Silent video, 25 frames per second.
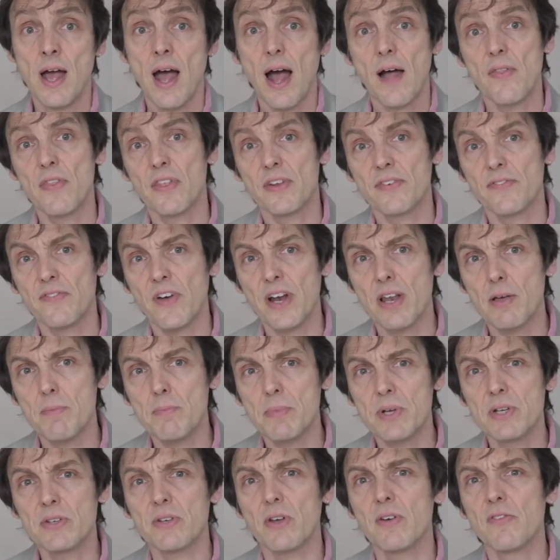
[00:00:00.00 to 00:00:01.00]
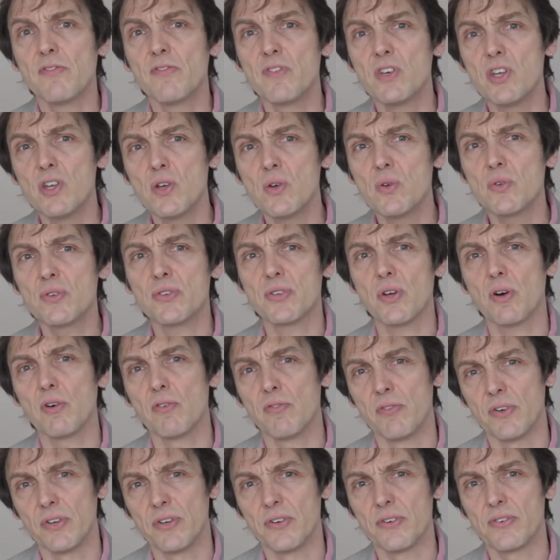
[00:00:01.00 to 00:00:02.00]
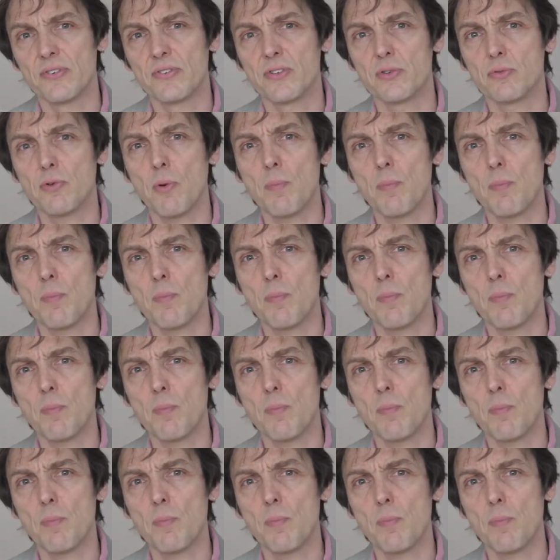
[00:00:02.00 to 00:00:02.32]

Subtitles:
And the development of new solvents to